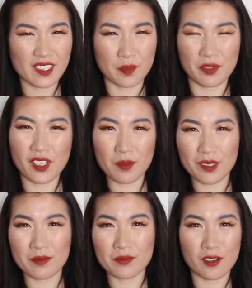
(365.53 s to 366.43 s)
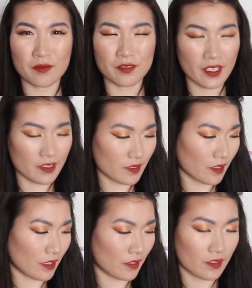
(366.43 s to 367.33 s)
The problem of anything
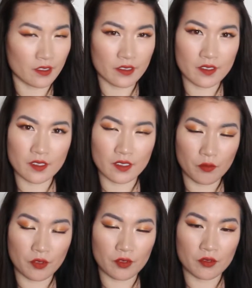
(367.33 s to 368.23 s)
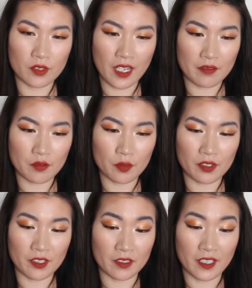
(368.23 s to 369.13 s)
like this, you have to
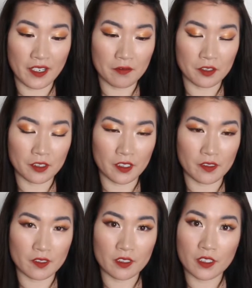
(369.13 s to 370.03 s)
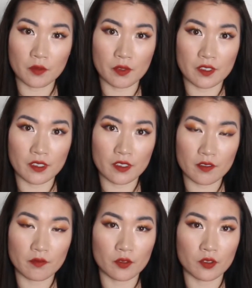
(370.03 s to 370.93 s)
put an effort and stick with it
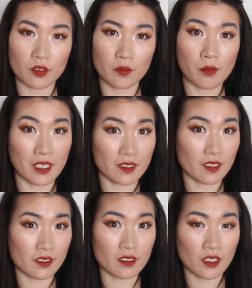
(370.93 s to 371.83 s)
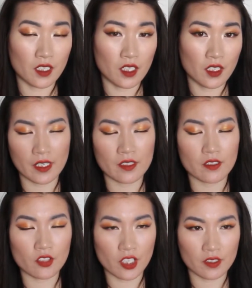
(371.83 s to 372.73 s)
for months. I
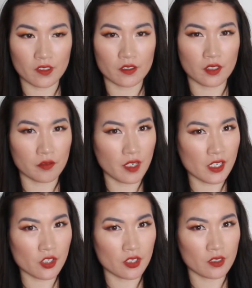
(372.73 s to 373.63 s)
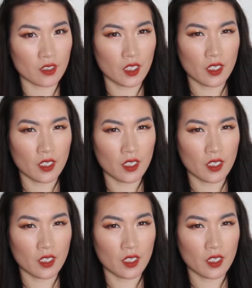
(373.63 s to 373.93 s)
did check their direction.